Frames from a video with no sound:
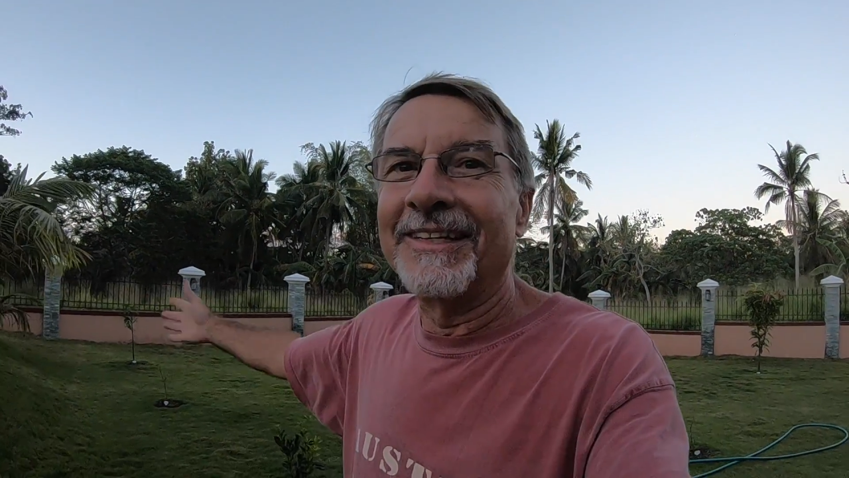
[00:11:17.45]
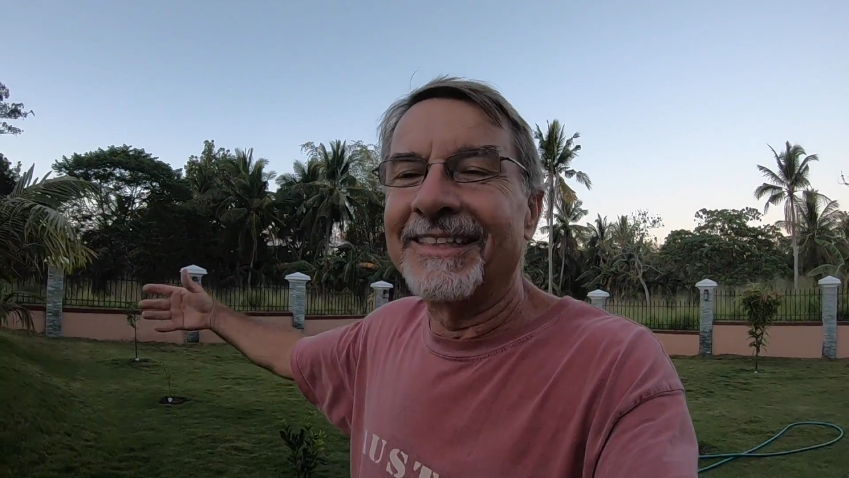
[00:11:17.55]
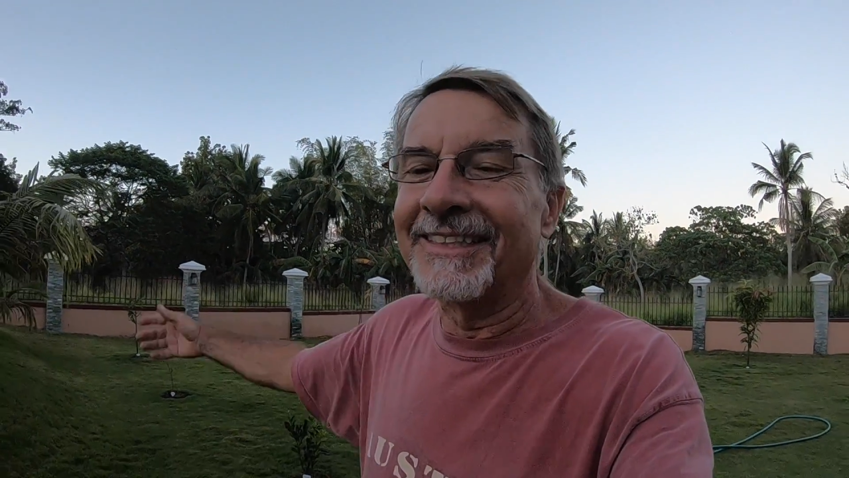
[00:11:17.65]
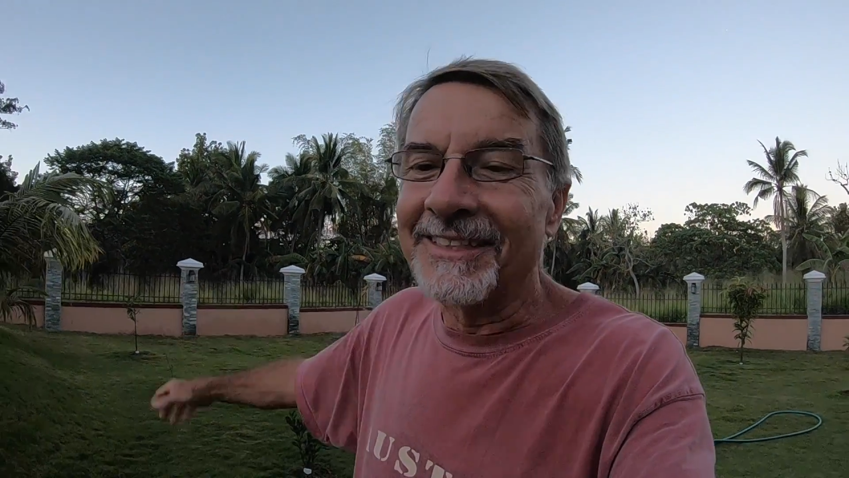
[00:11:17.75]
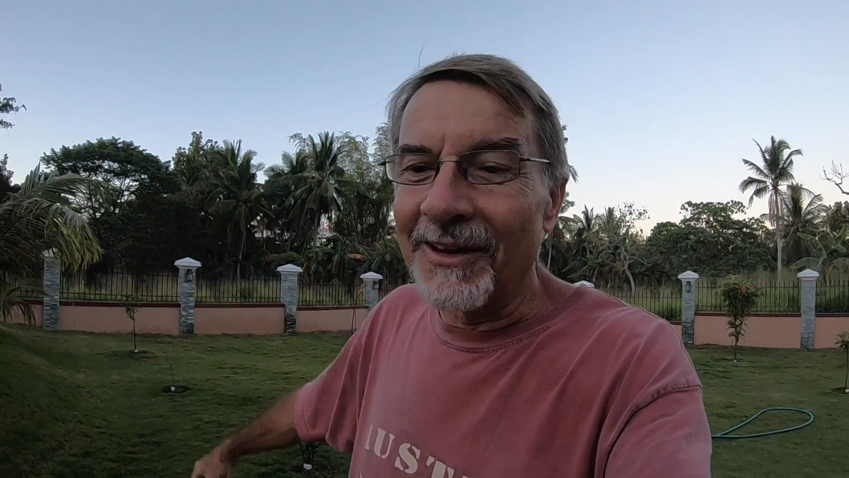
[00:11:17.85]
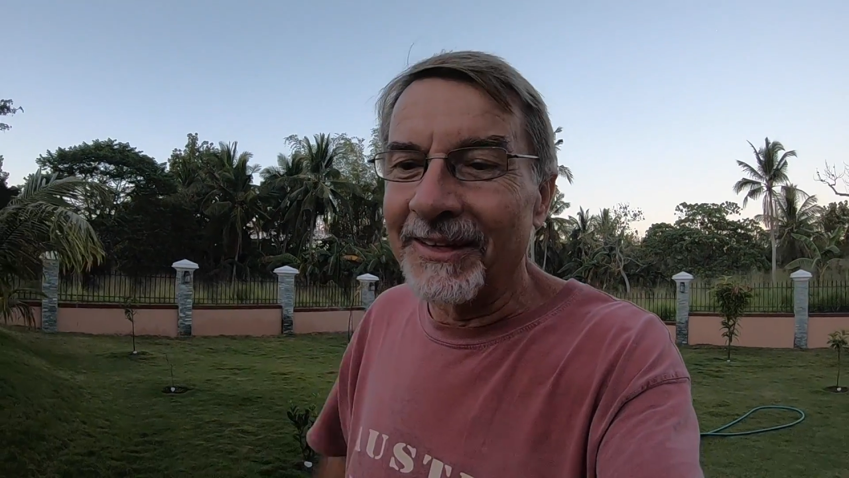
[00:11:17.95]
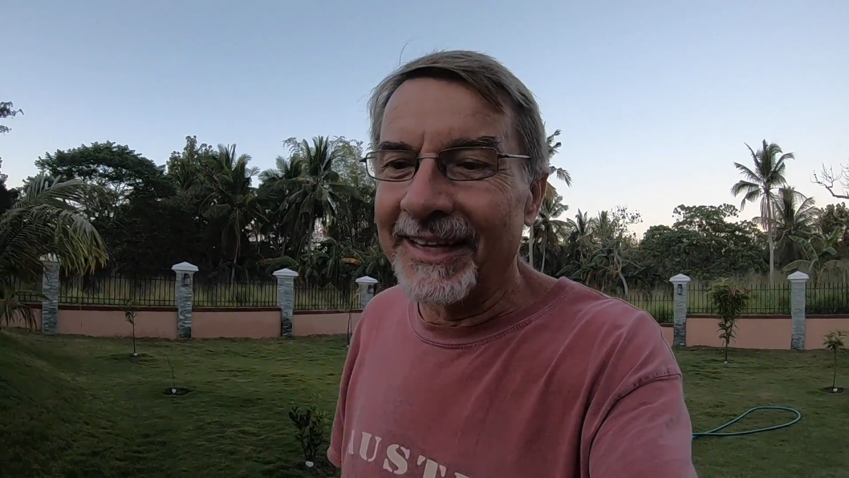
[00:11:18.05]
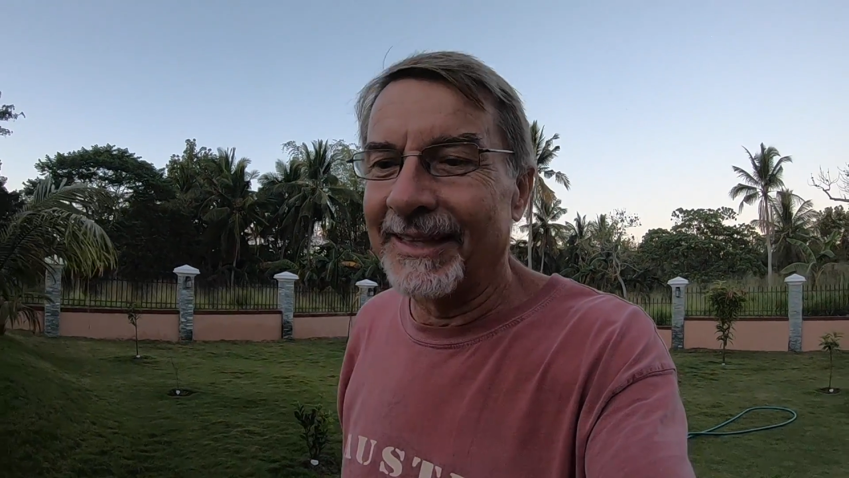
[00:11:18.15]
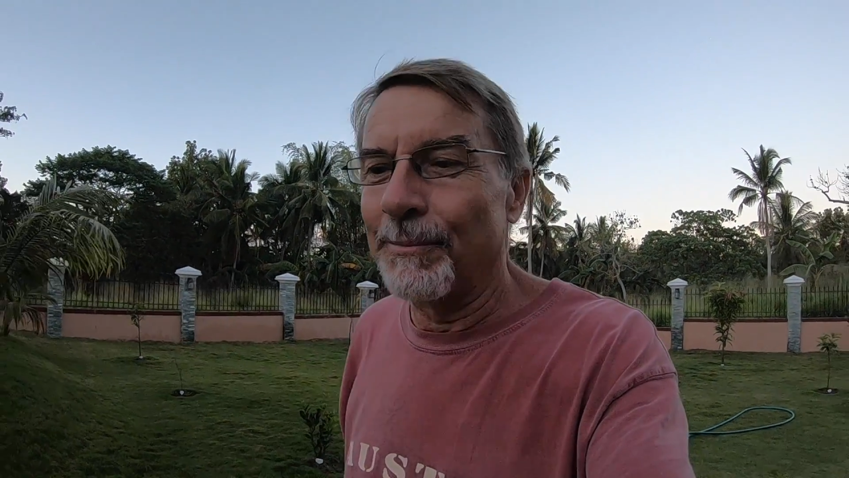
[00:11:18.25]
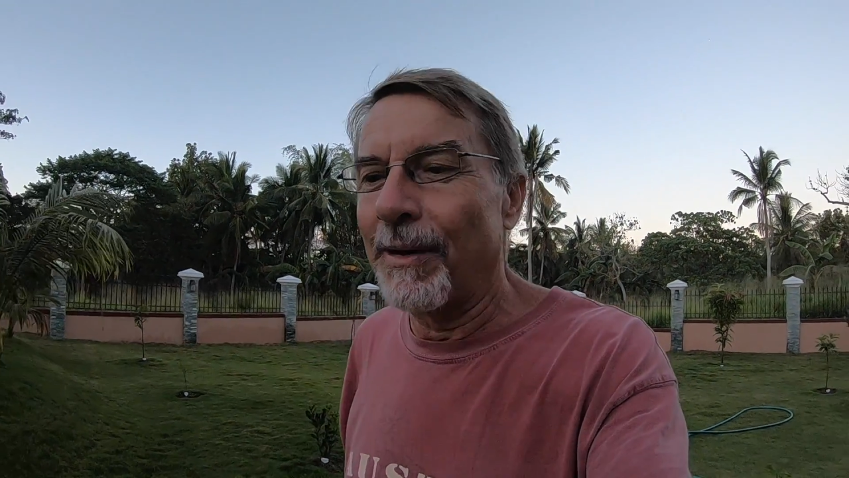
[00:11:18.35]
That's the zone
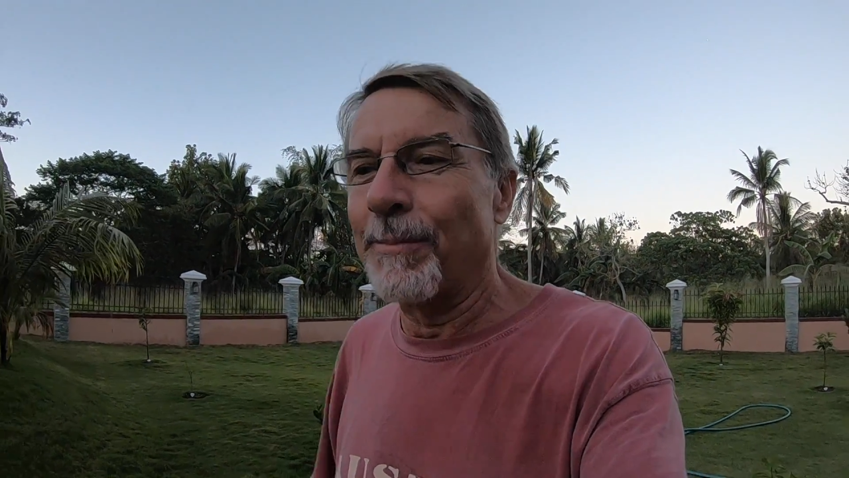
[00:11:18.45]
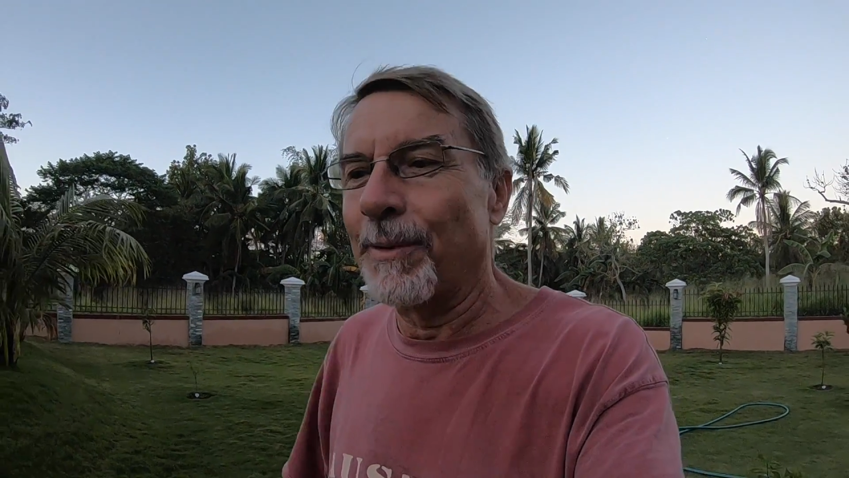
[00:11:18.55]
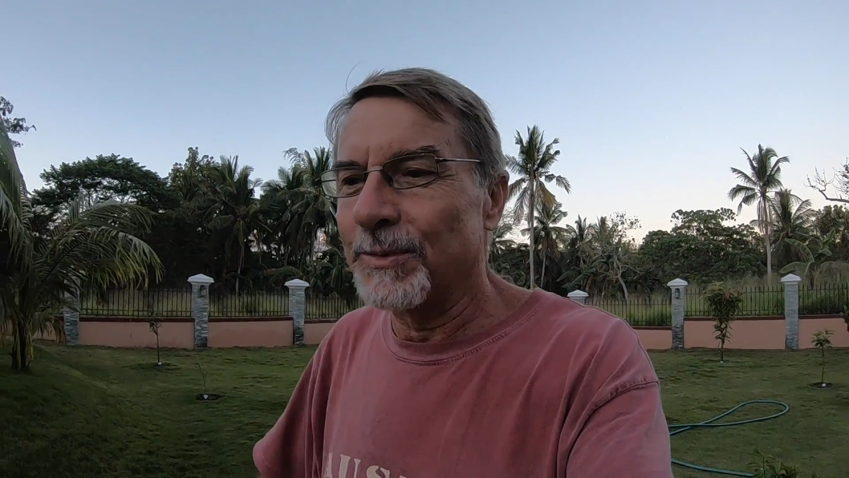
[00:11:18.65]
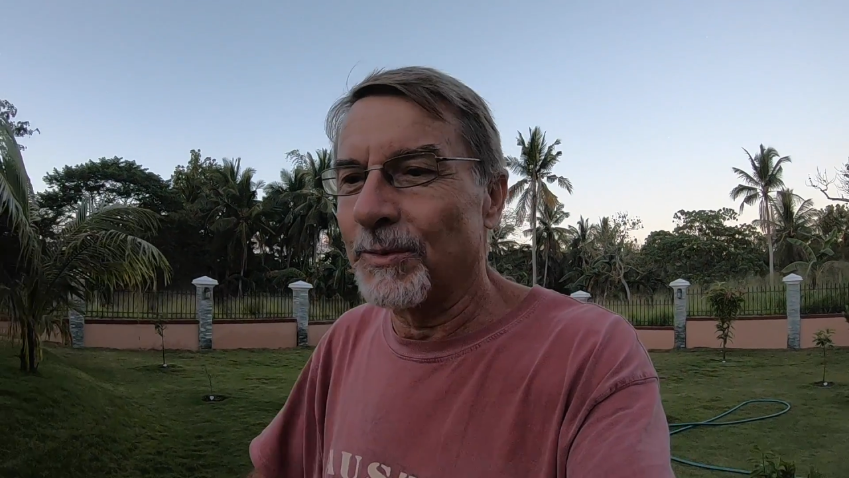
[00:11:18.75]
that the pop-up